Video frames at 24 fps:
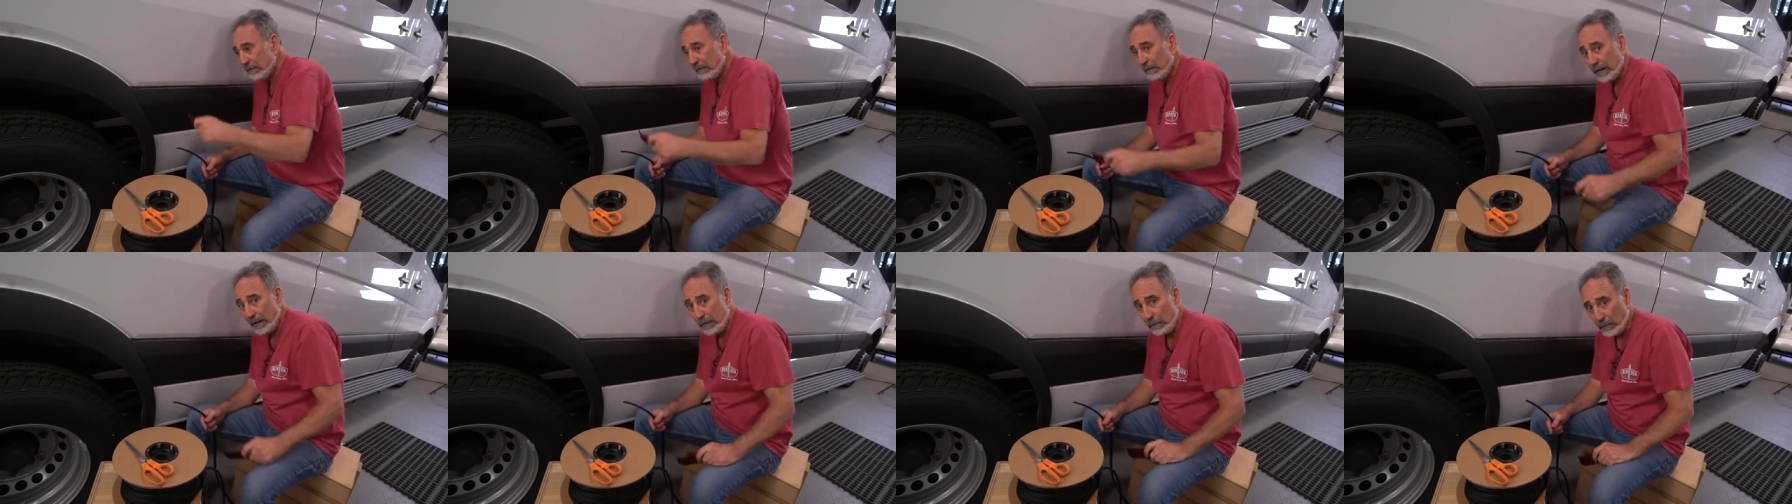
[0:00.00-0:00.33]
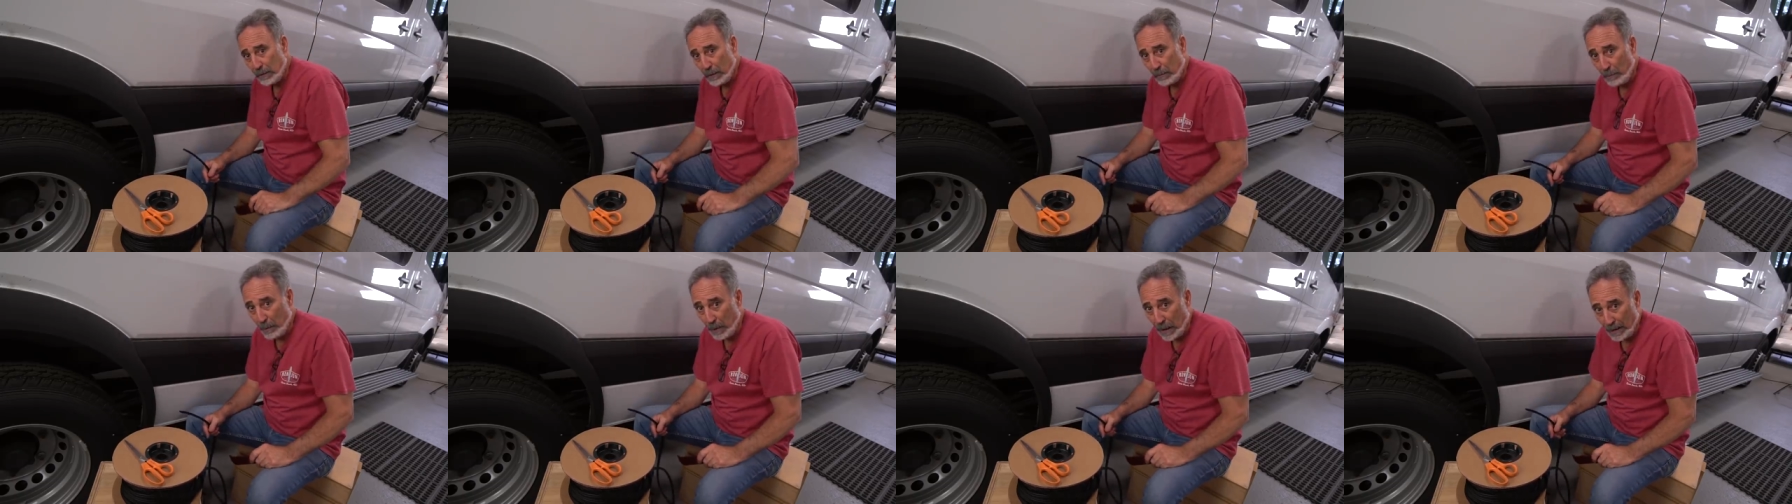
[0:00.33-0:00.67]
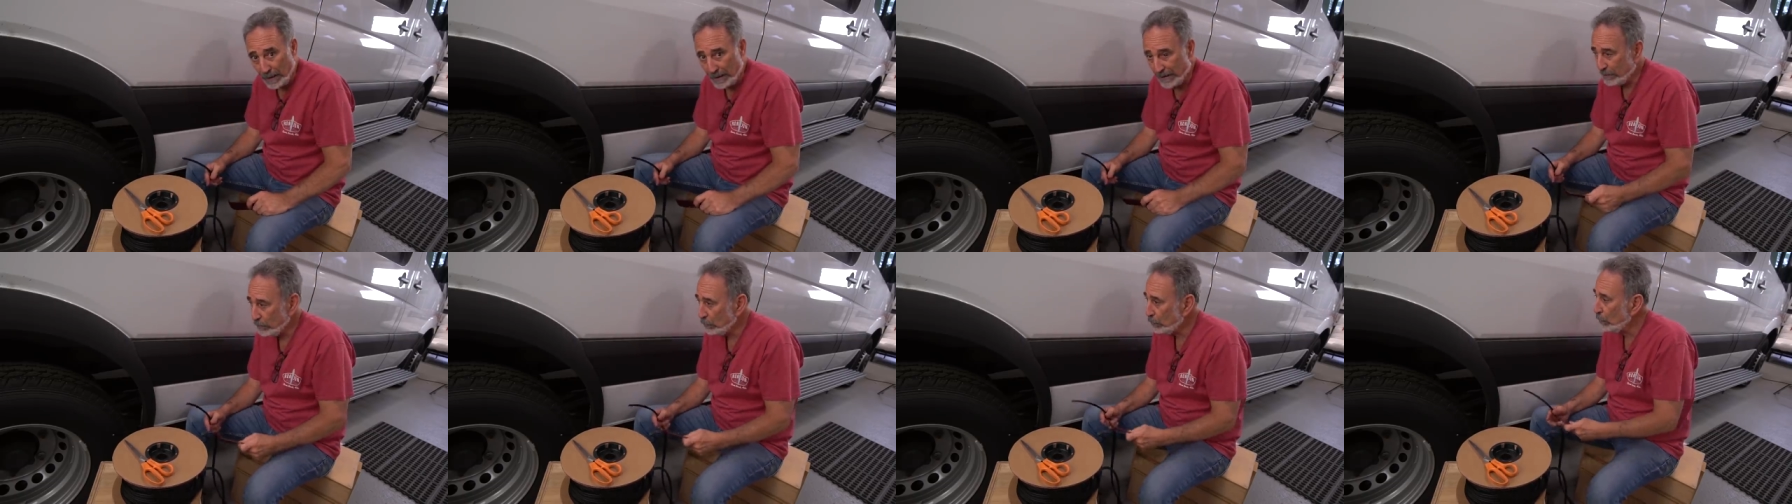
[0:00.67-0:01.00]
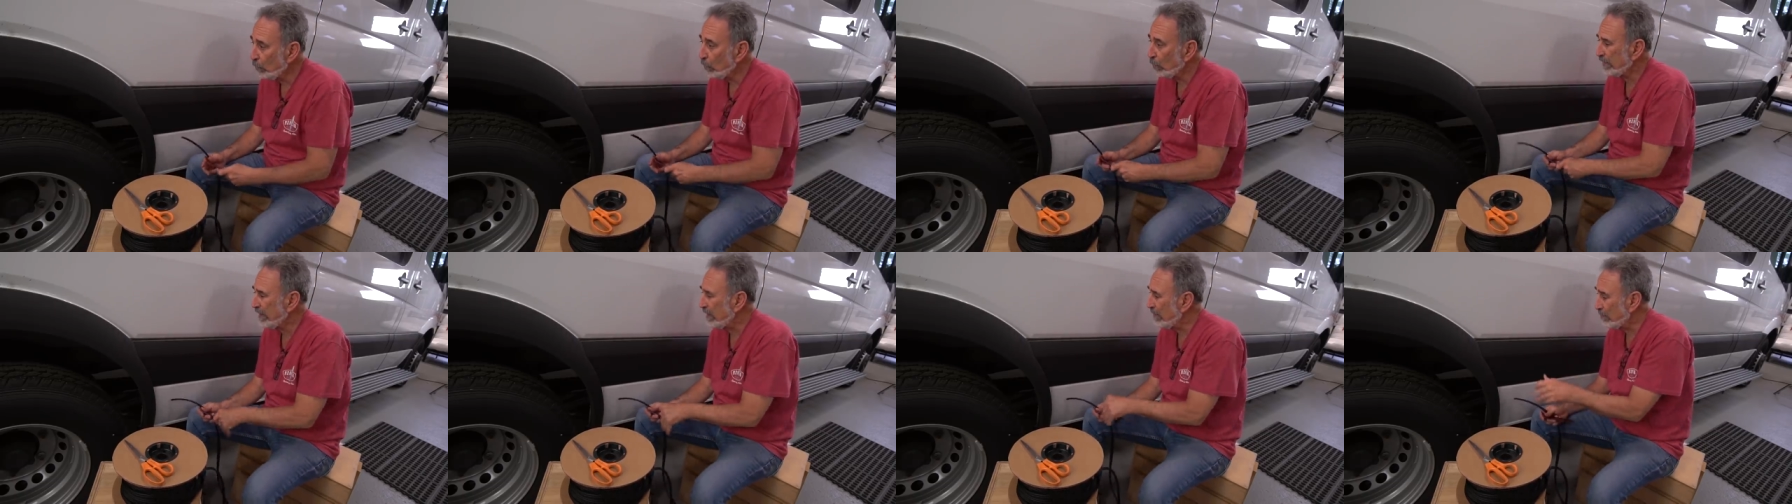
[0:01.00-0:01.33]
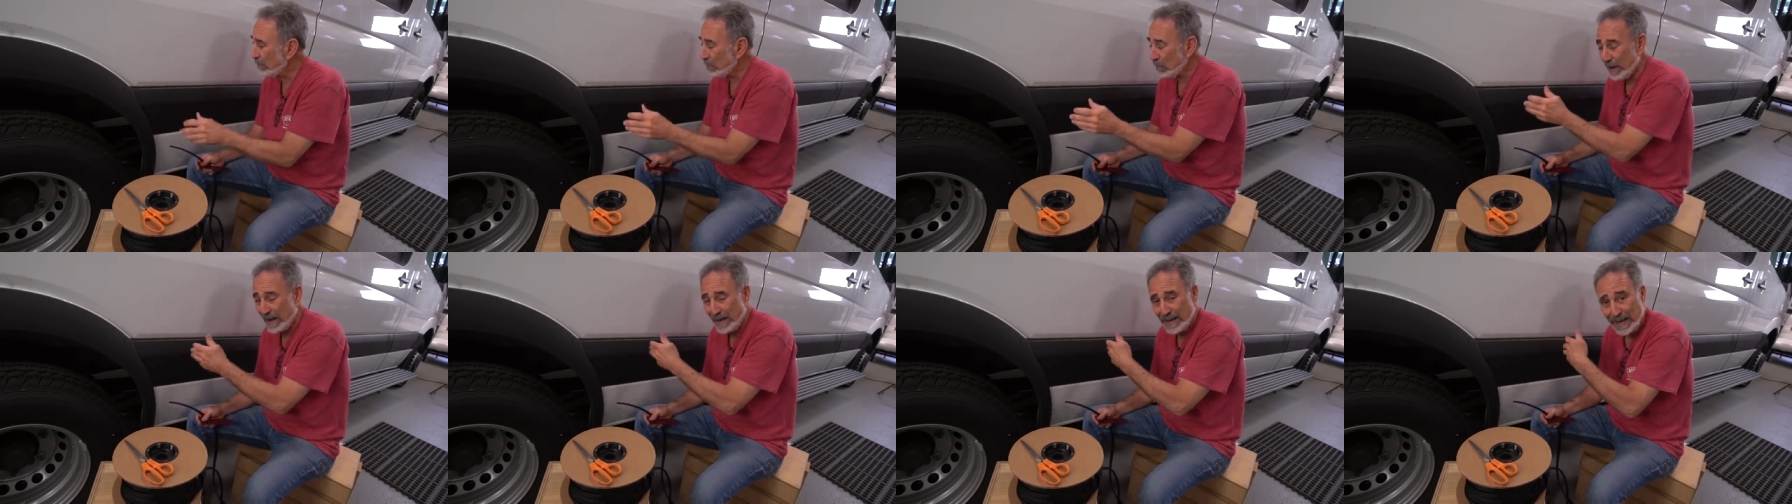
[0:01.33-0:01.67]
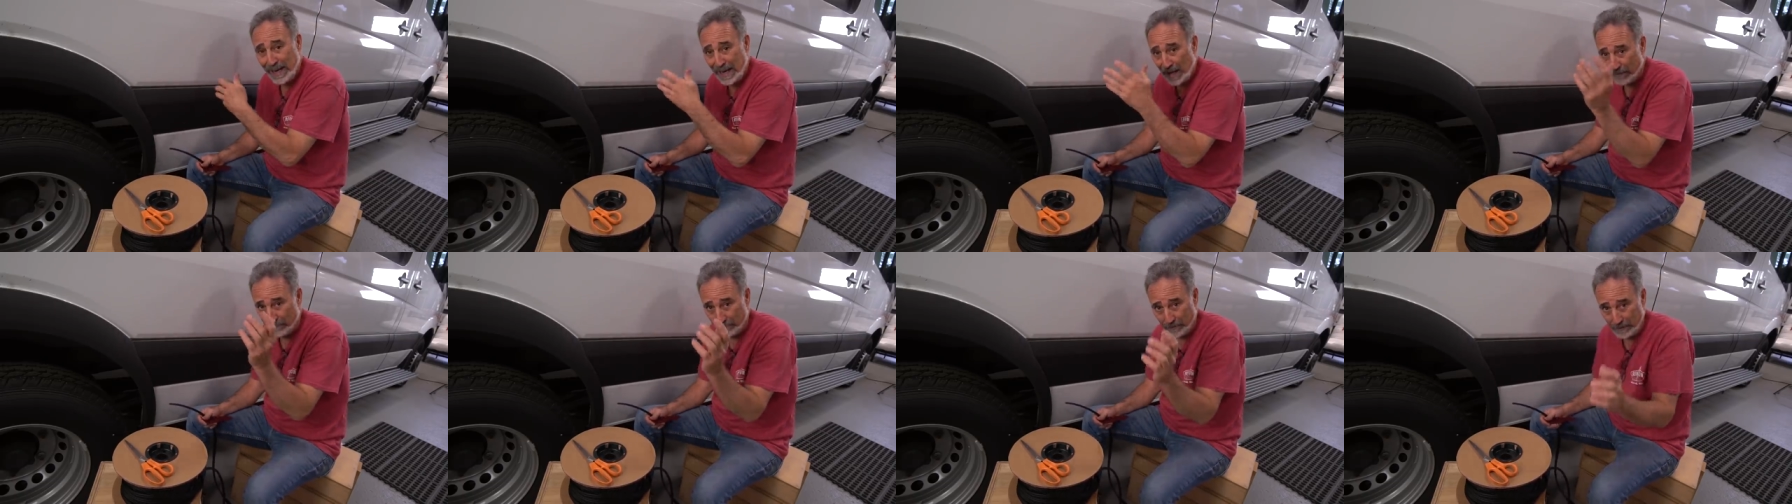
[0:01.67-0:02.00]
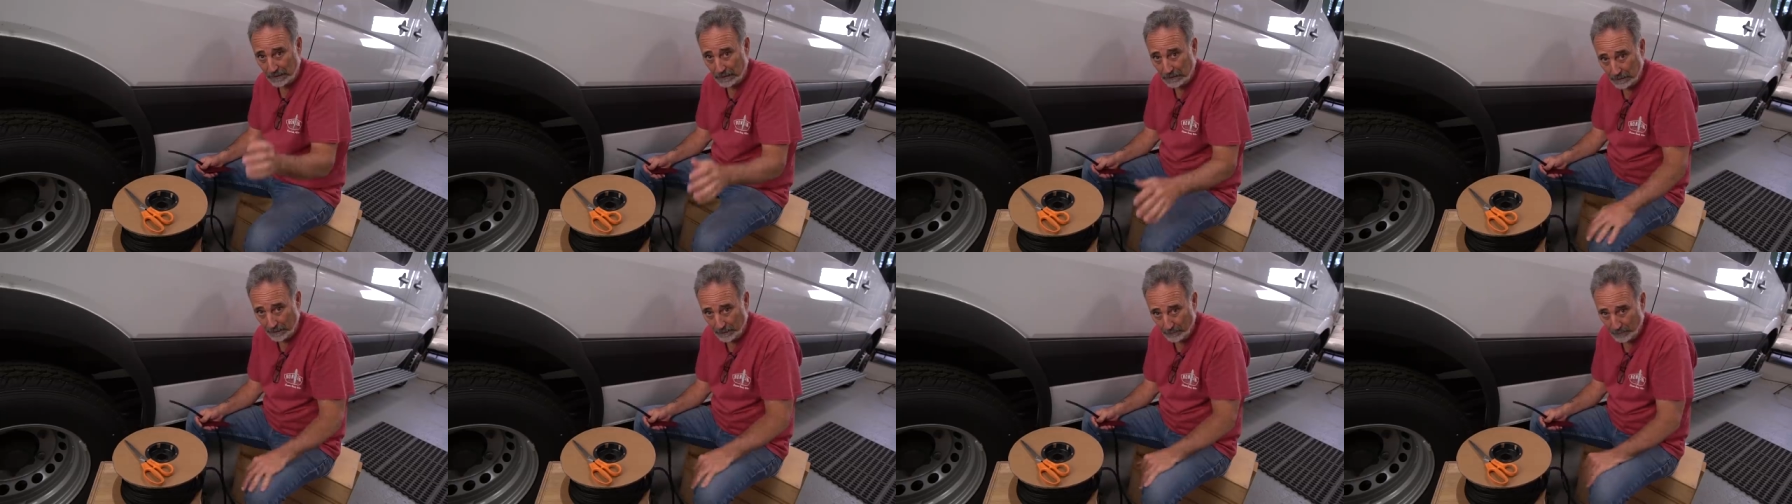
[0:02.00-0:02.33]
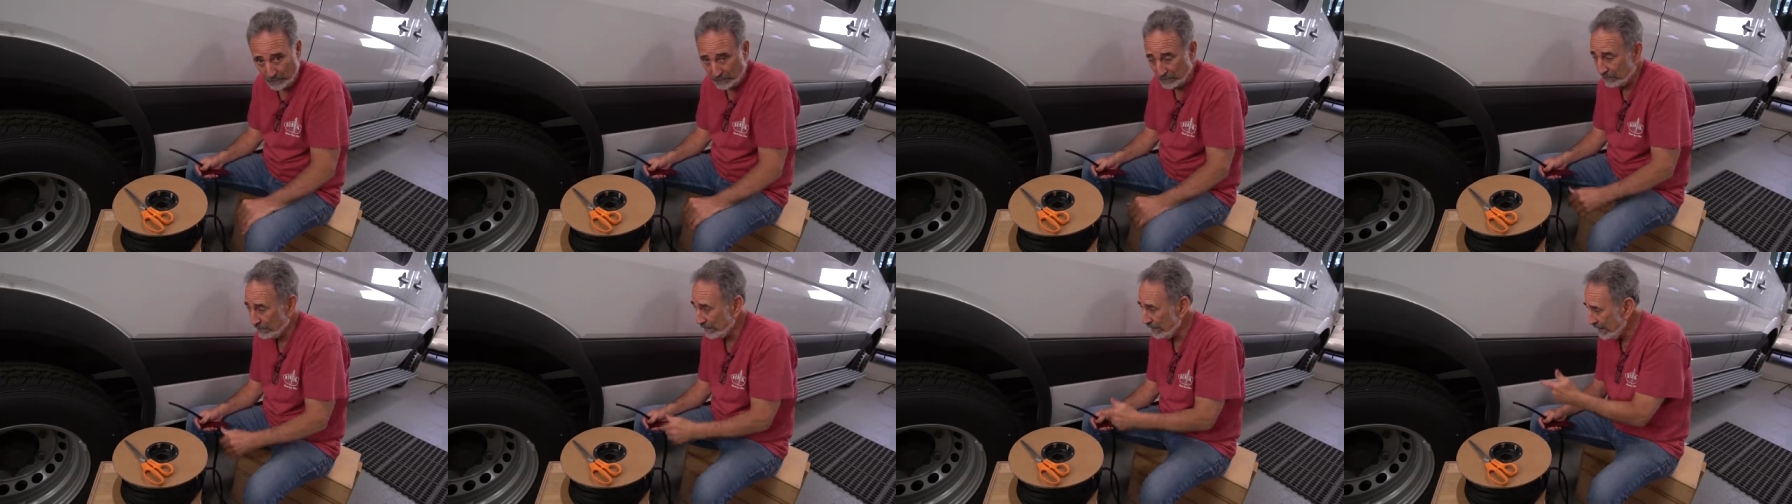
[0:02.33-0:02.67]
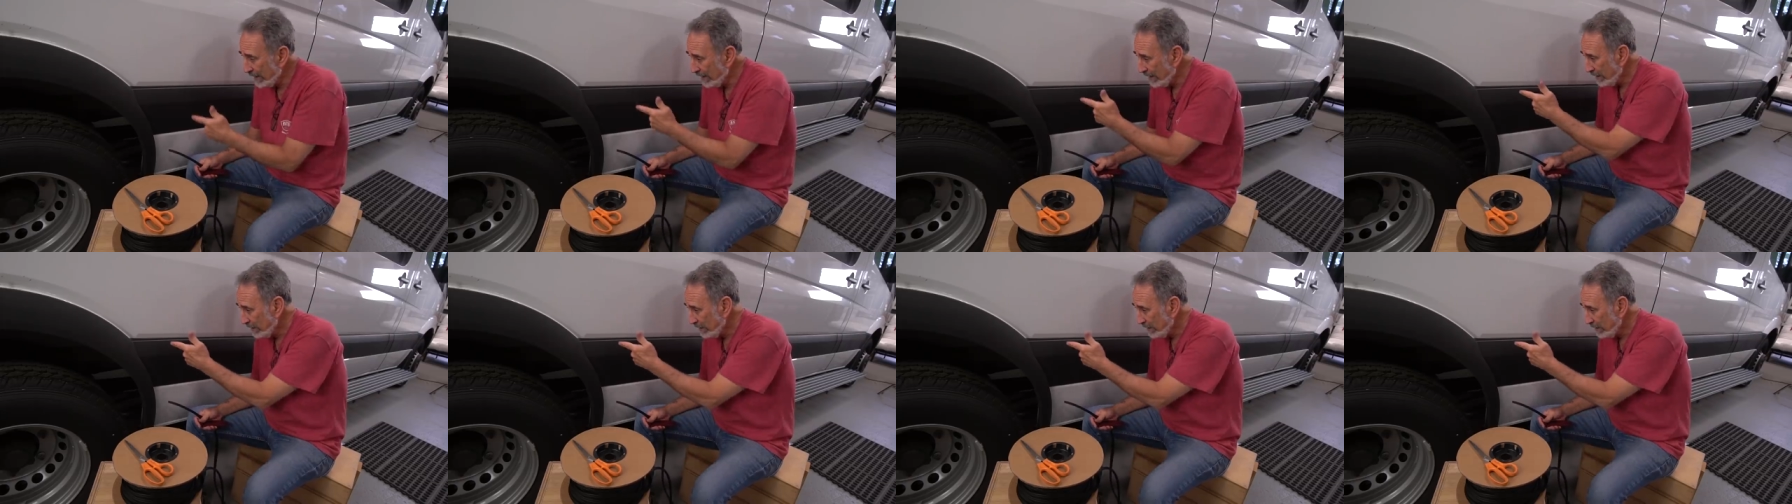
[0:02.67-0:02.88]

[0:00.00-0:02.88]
right, with a body tool, you break half the clips,